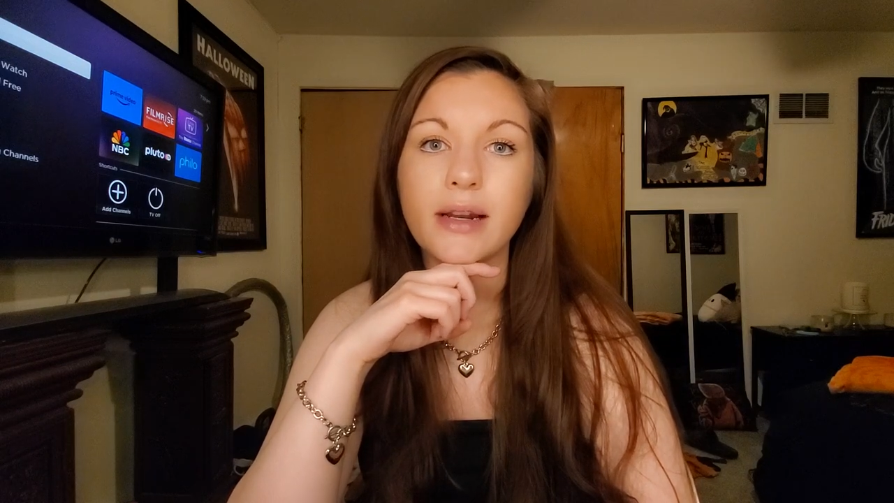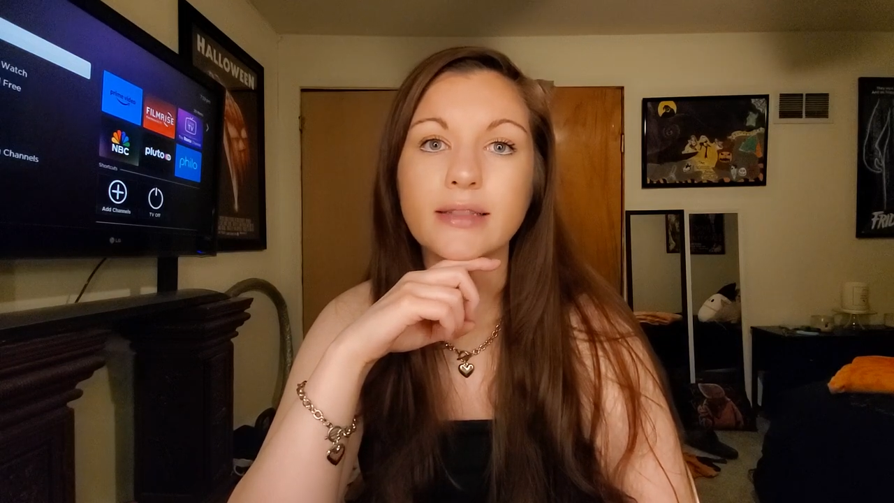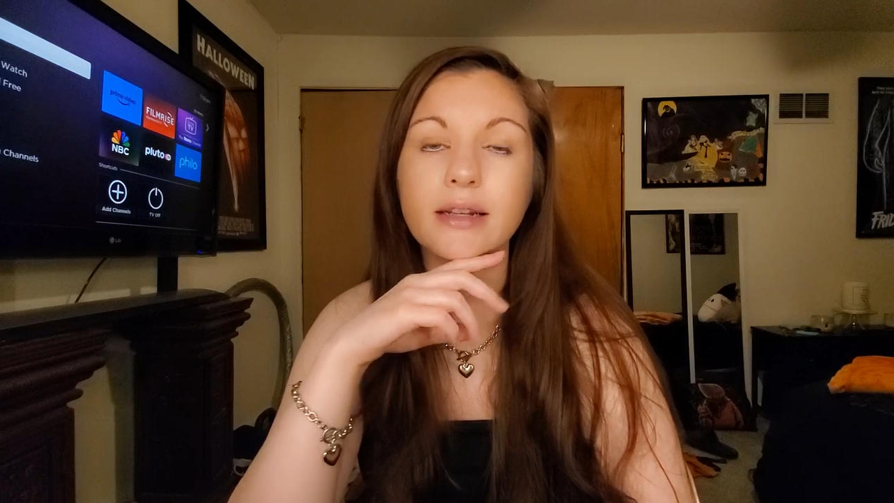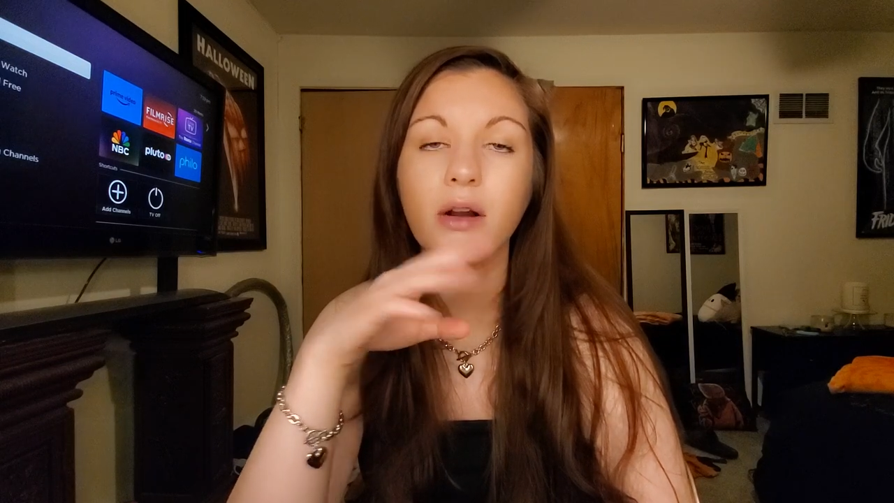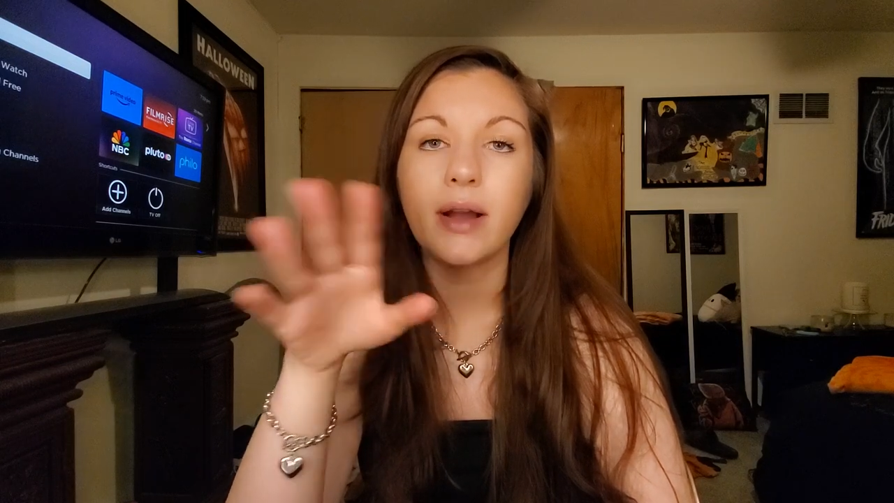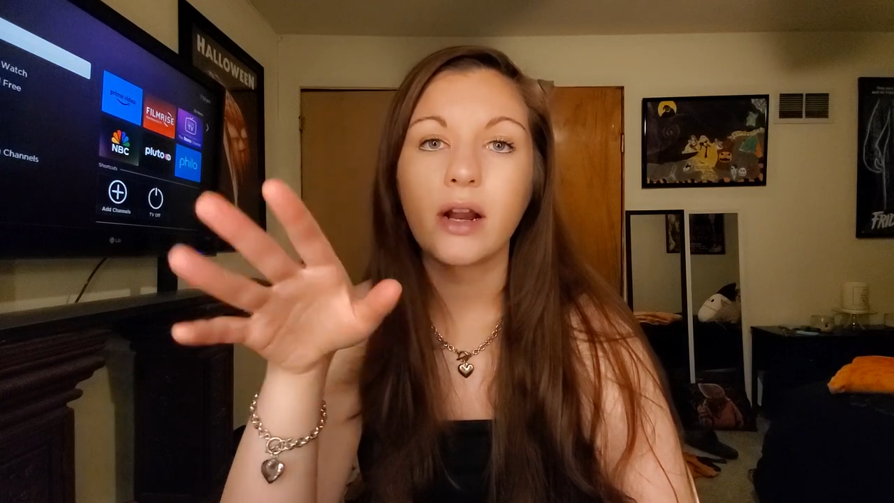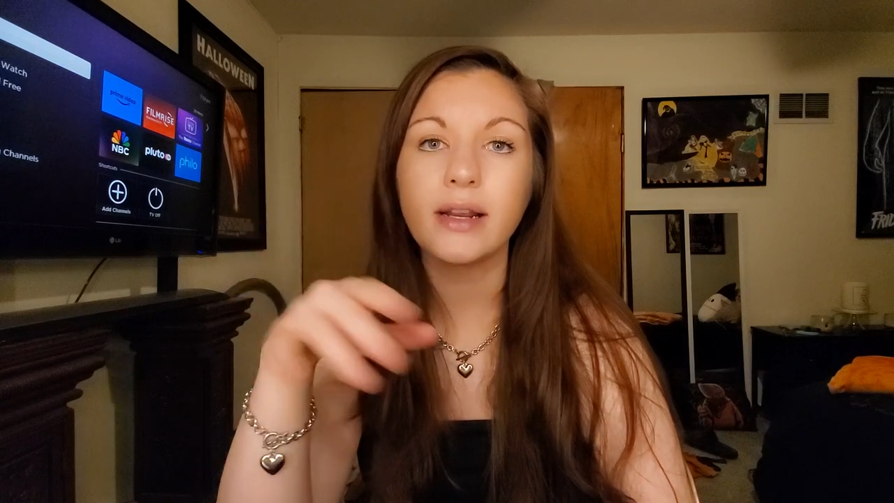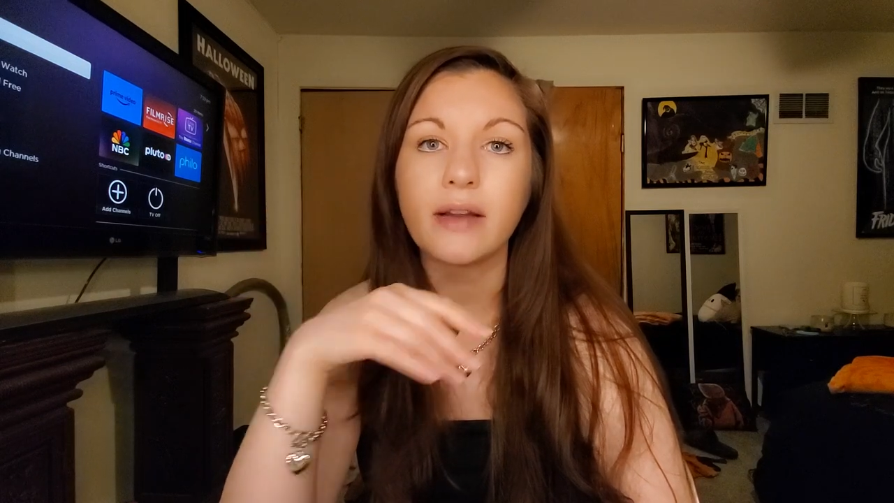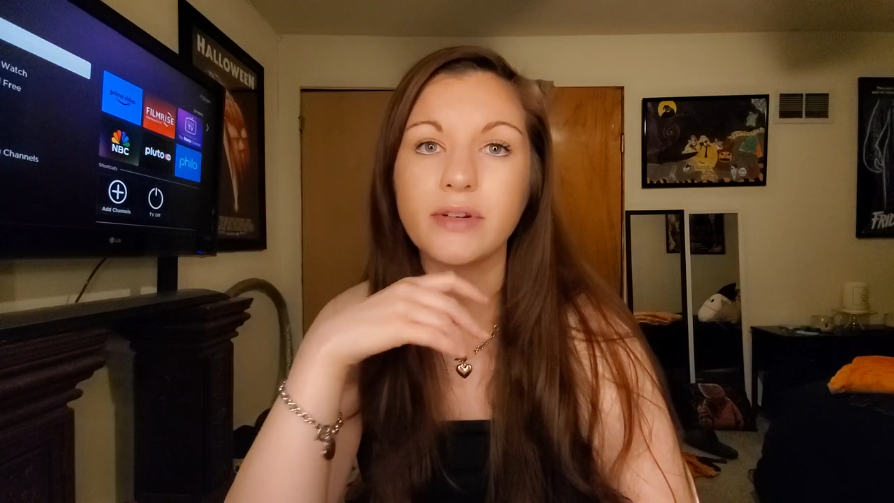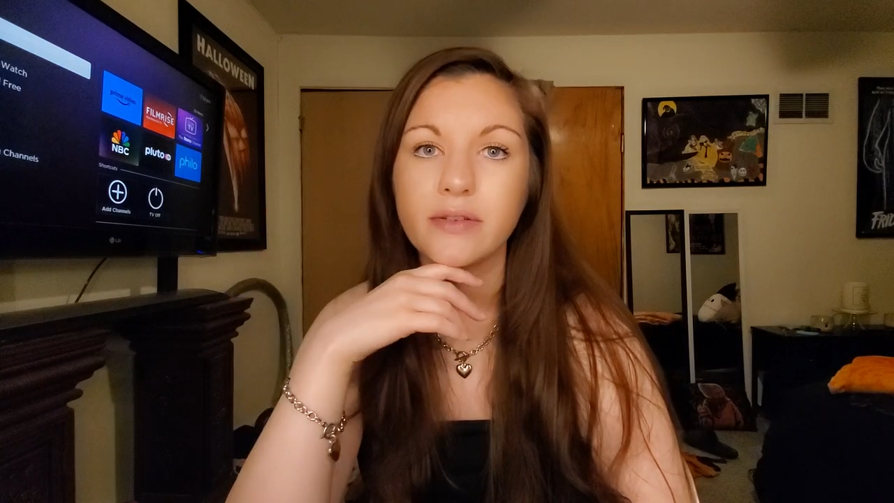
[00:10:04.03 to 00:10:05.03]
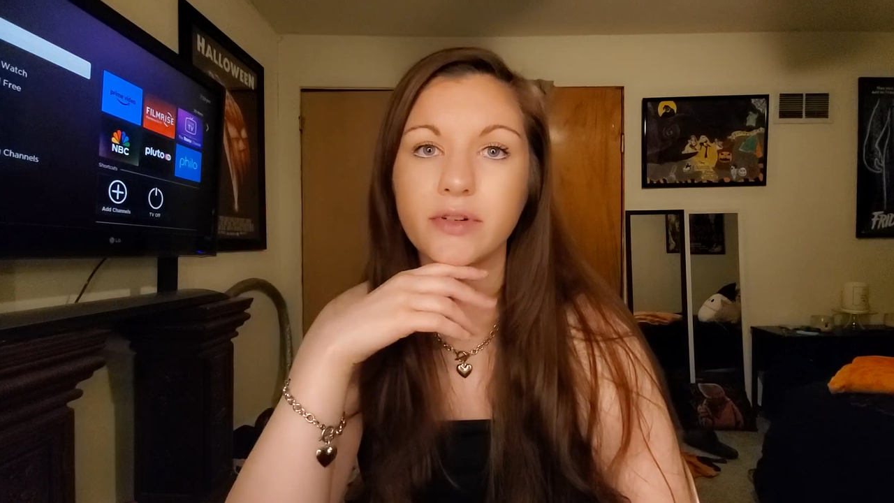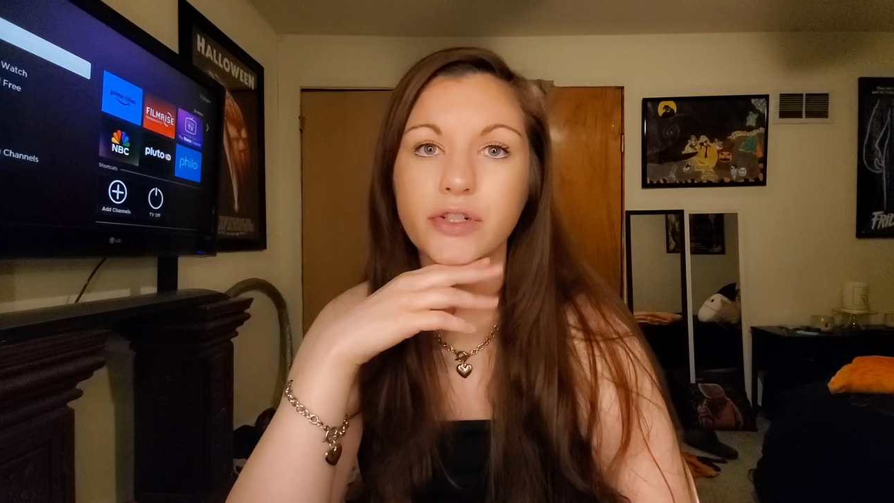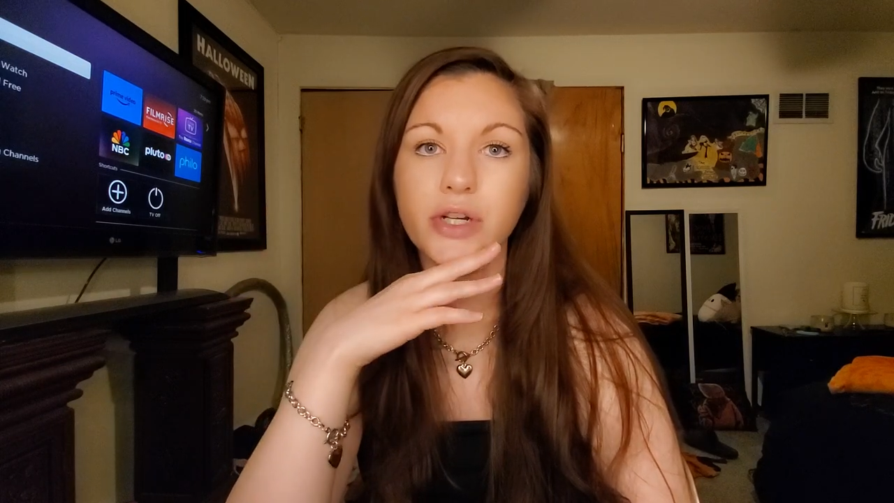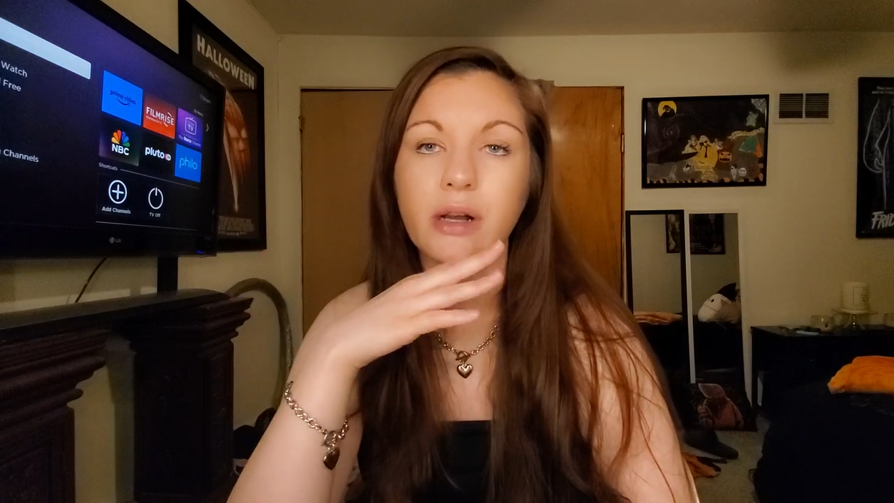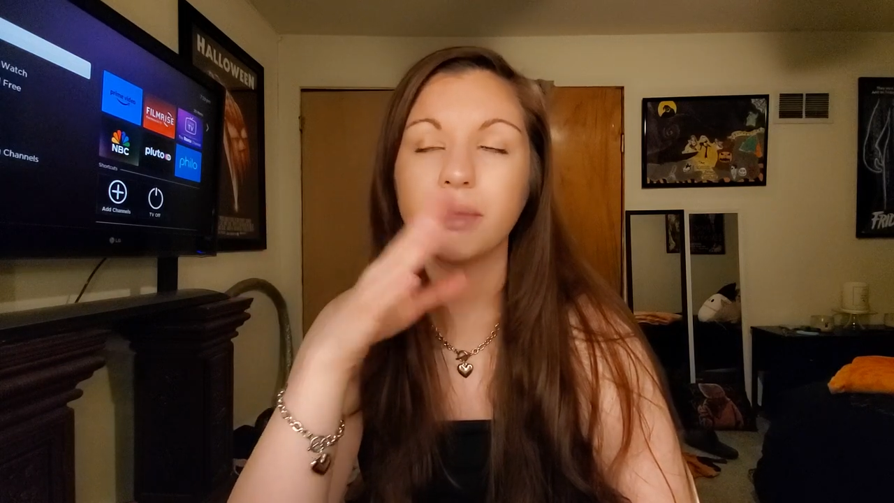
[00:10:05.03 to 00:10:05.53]
And I said, oh, I already have a
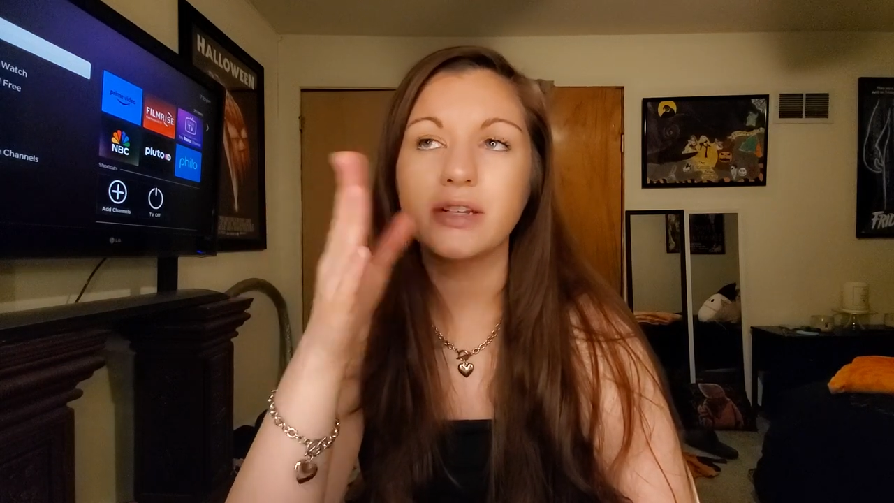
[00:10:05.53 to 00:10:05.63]
different job.